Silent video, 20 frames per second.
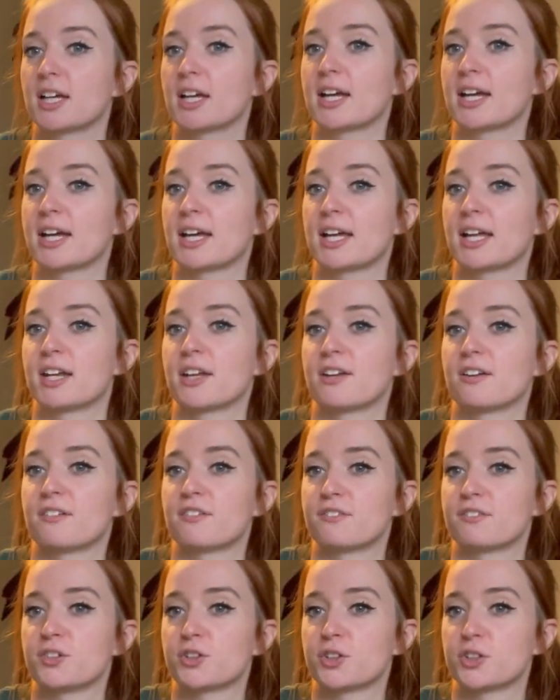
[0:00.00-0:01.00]
and
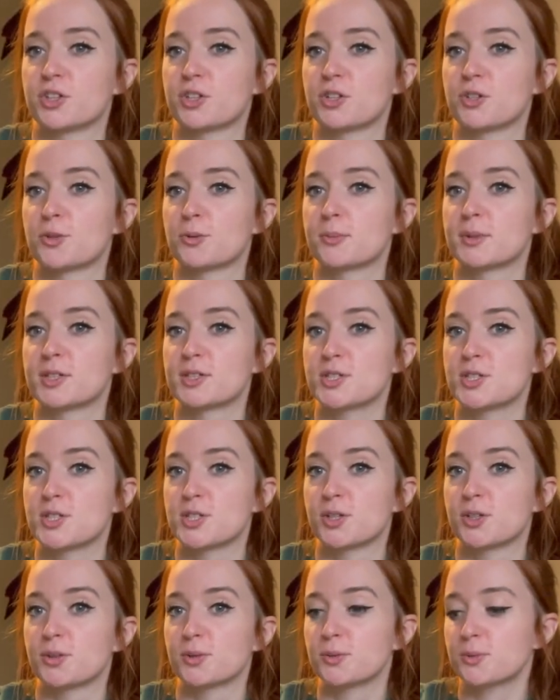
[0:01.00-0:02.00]
Volume
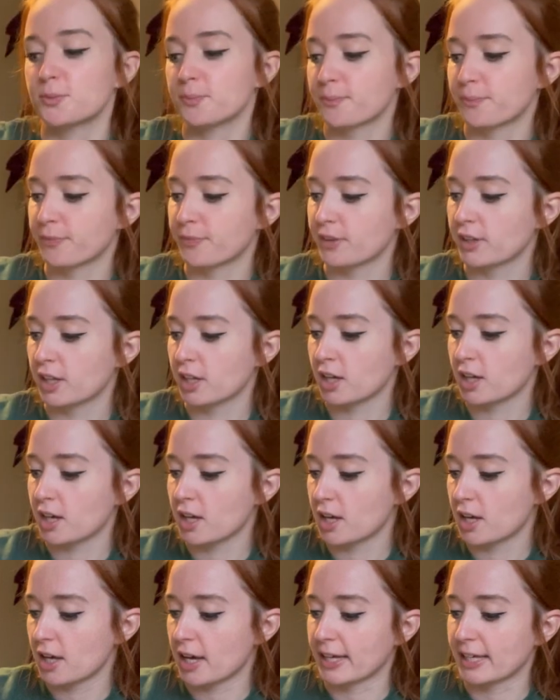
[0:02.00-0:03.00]
2.
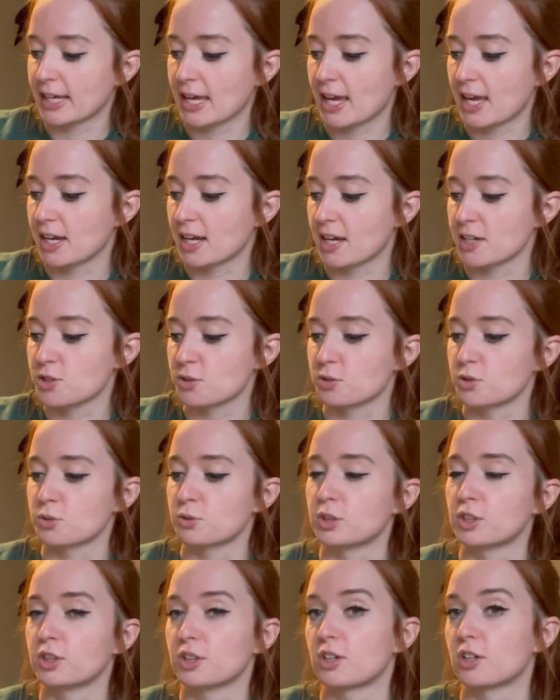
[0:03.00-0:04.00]
Again, I don't
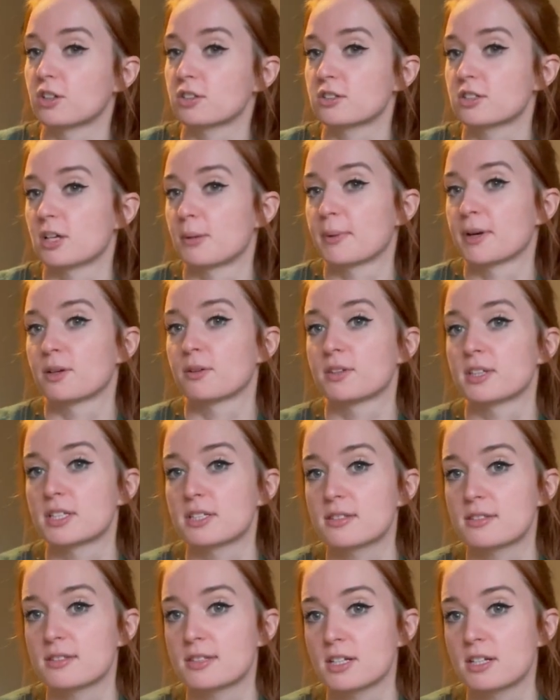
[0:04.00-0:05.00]
know a lot about
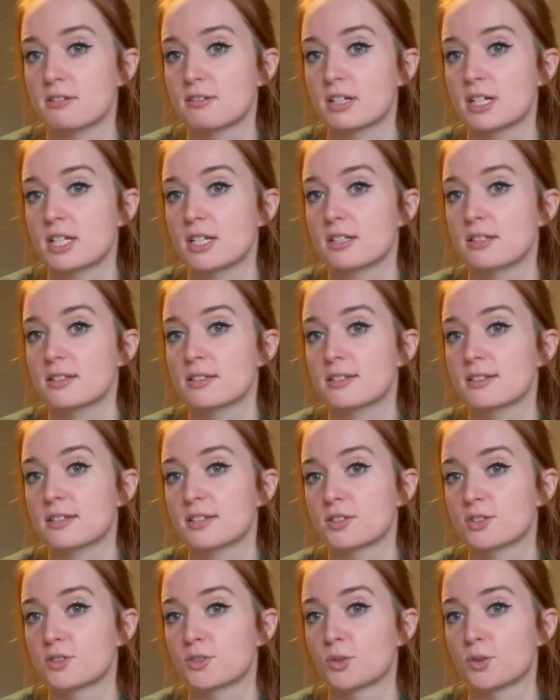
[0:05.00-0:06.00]
this series,
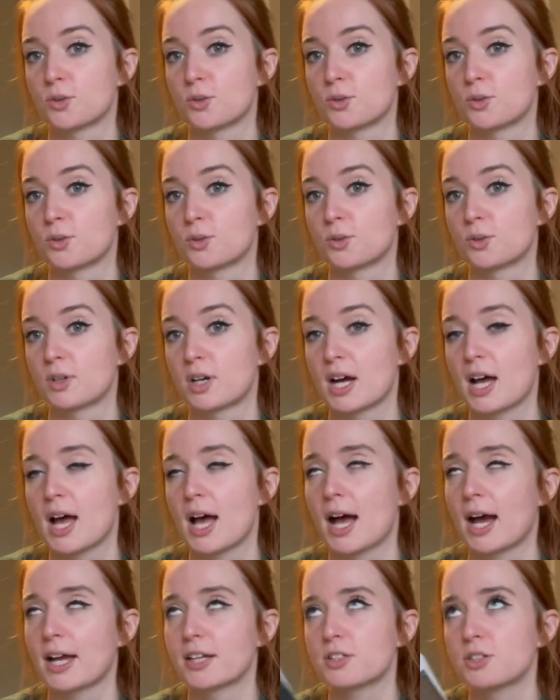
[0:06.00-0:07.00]
so
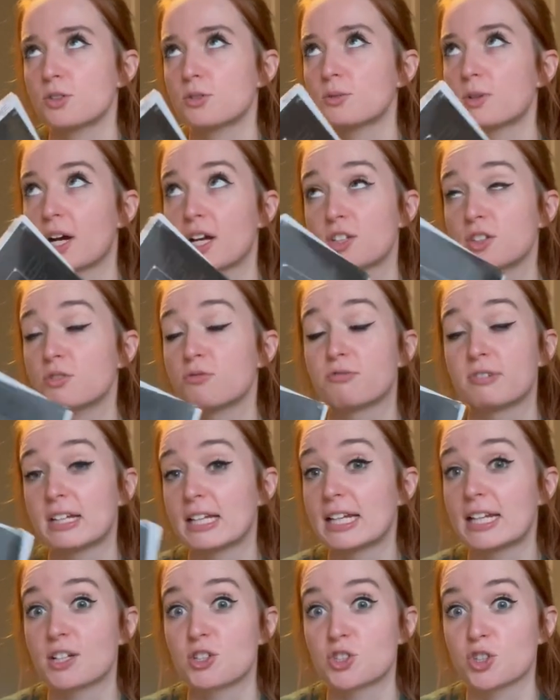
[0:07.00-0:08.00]
I do
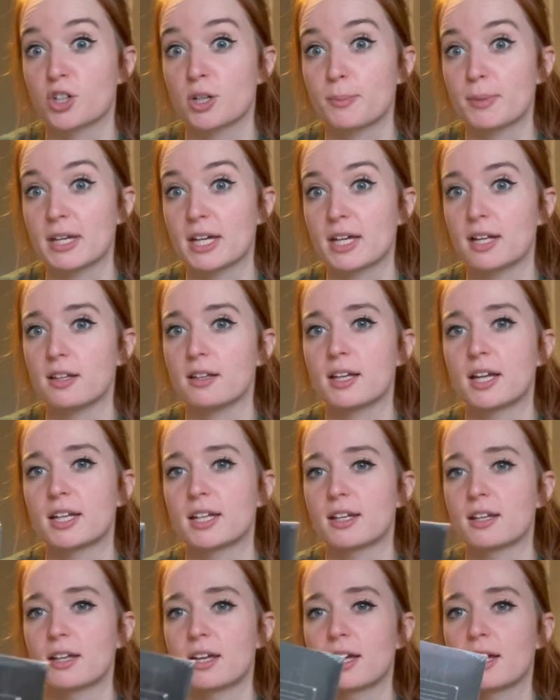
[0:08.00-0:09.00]
really enjoy BL,
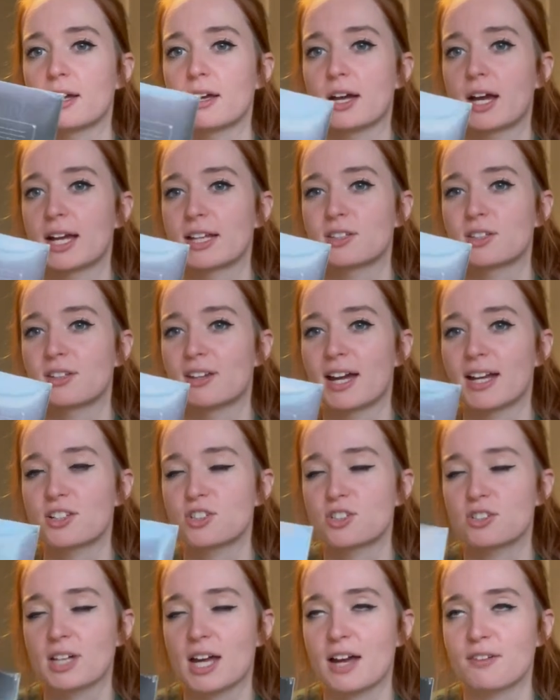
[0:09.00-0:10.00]
and I
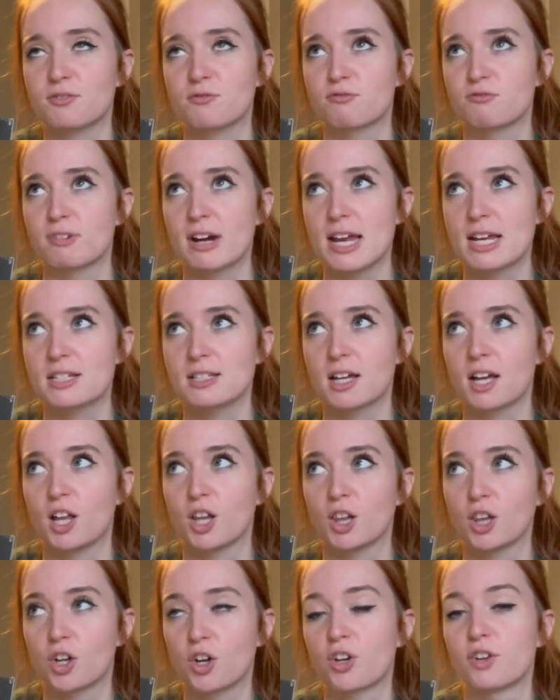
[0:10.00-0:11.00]
just haven't read a
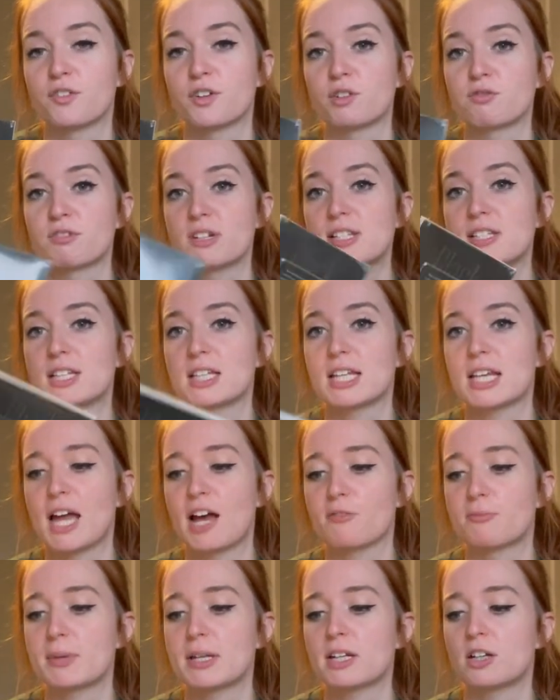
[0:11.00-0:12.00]
lot of it recently.
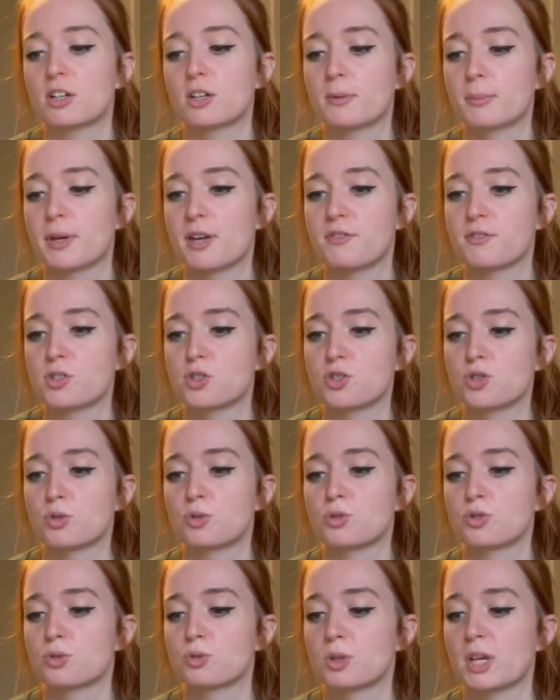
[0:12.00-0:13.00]
I've been on a bit of a
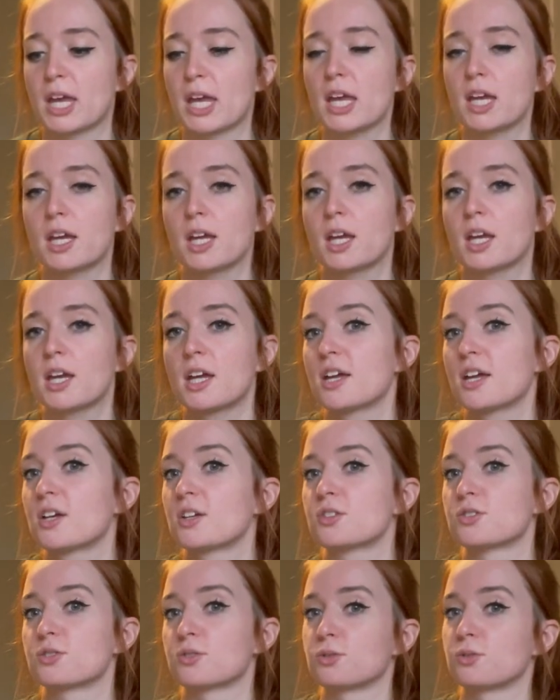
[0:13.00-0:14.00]
shoujo kick,
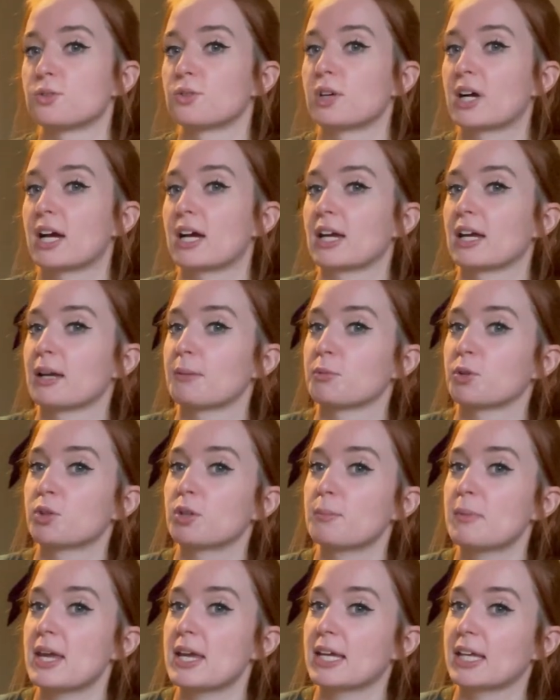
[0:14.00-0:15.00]
so I am going
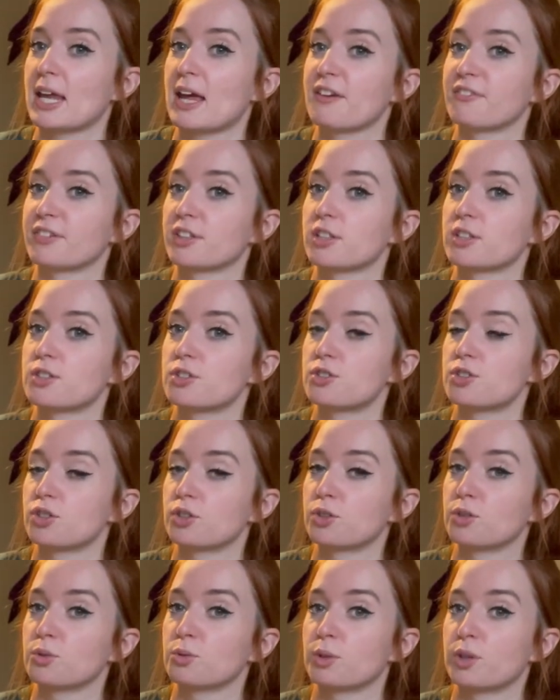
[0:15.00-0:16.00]
to make an effort
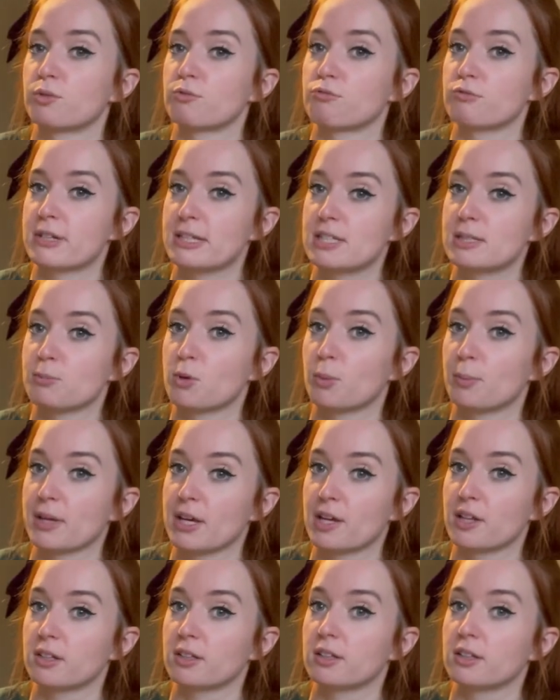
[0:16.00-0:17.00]
to read some more
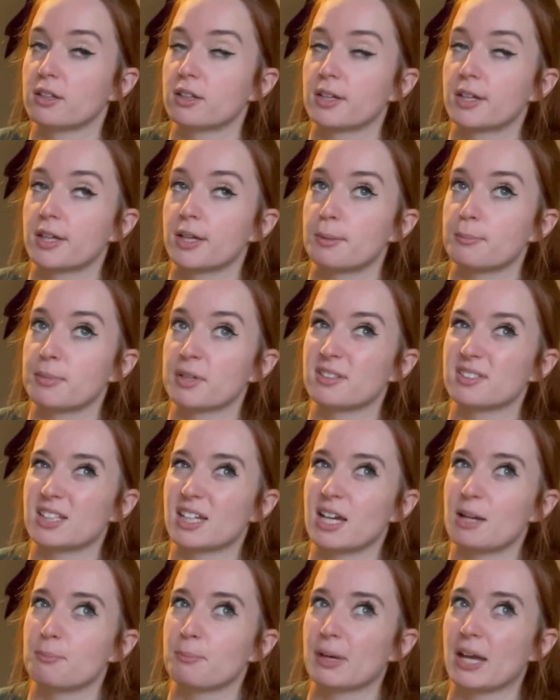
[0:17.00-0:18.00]
BL, because
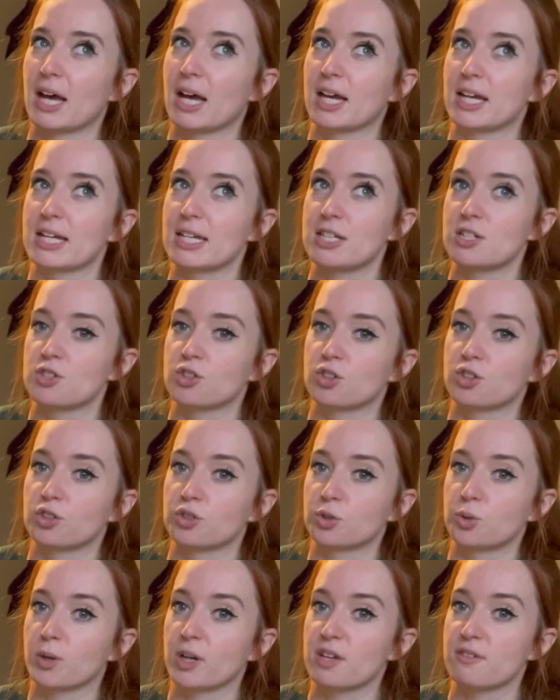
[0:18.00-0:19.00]
I am behind
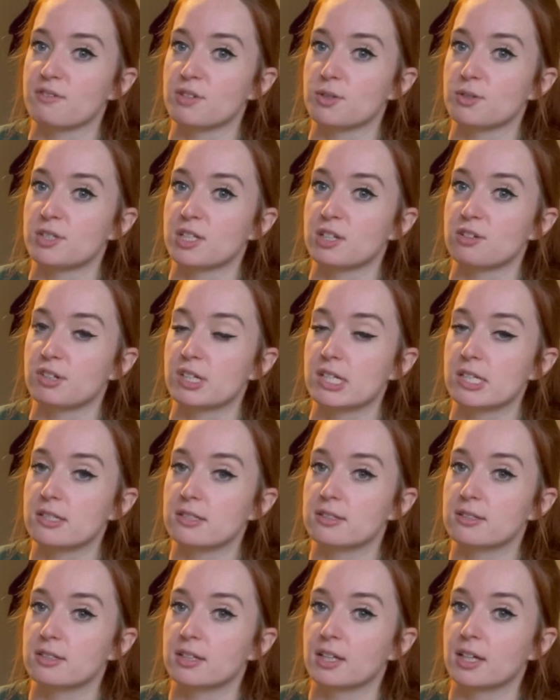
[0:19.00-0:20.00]
on quite a few
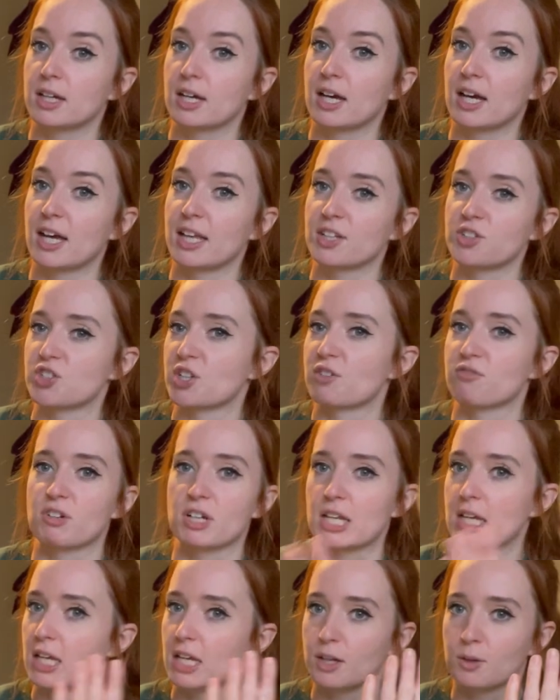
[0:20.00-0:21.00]
series, and
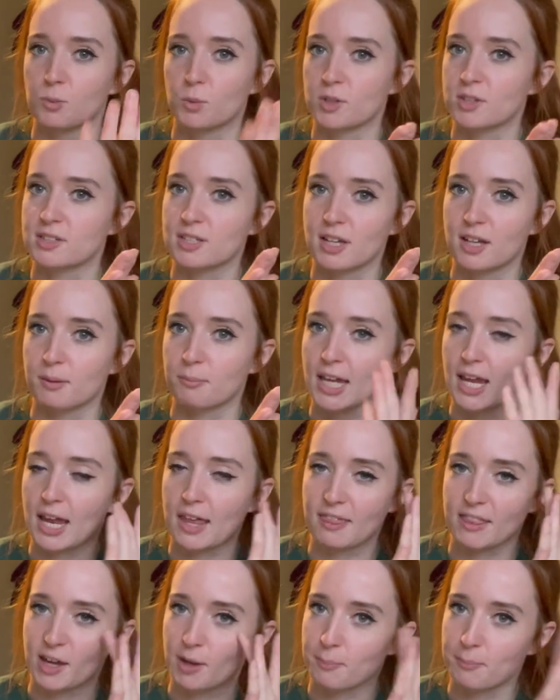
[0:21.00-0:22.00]
generally once I'm
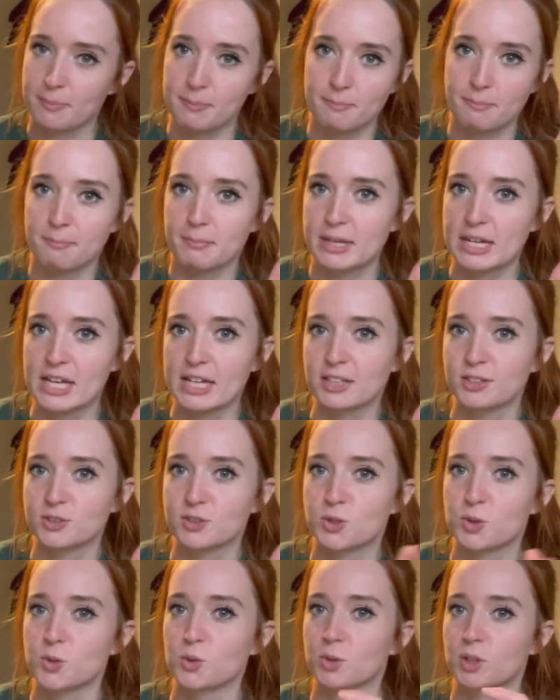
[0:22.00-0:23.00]
in that BL
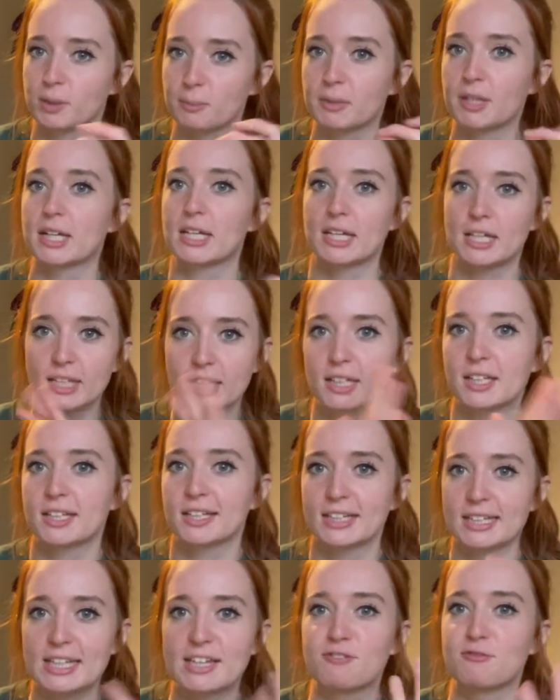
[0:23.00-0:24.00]
zone, I'm like,
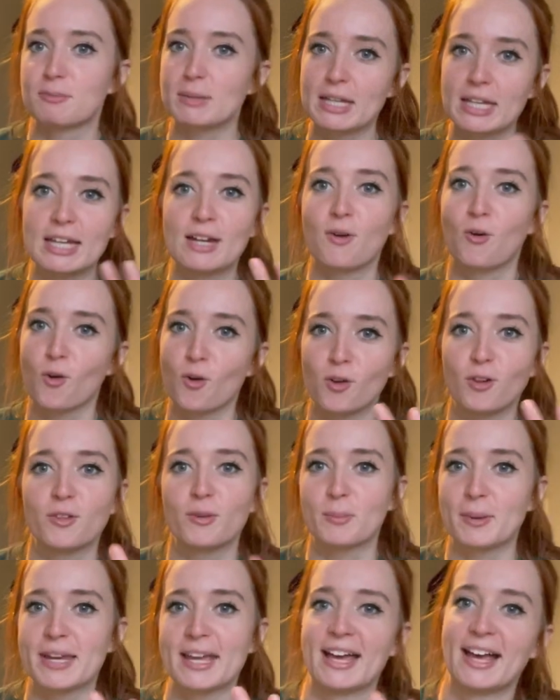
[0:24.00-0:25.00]
give me all
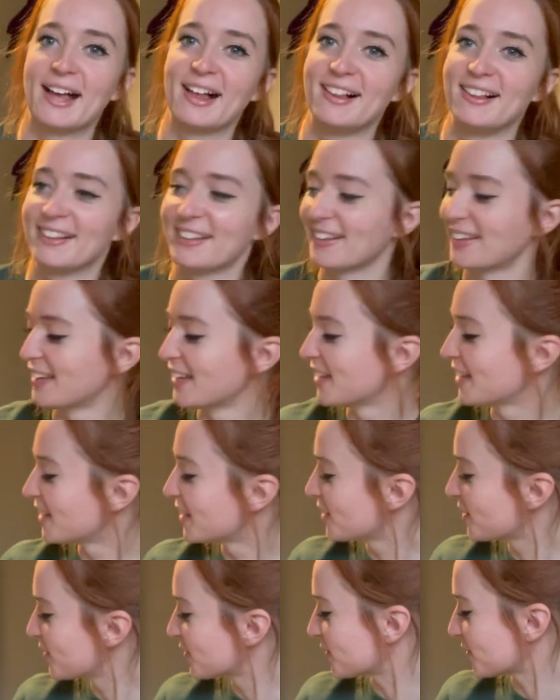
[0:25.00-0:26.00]
the BL.
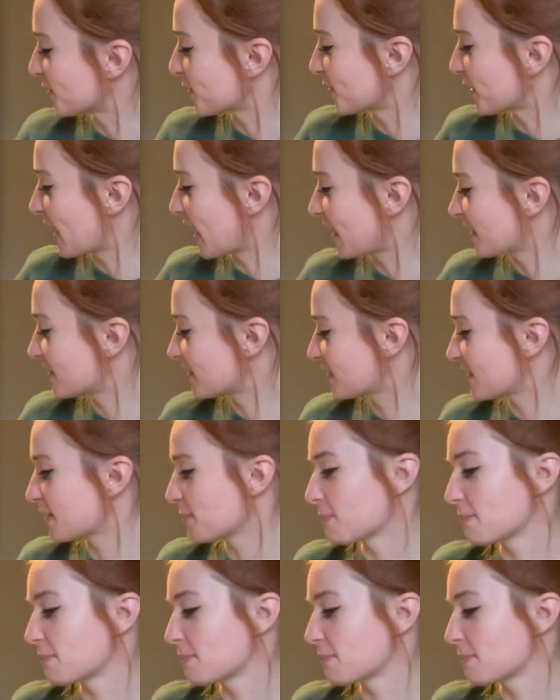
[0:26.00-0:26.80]
So yes,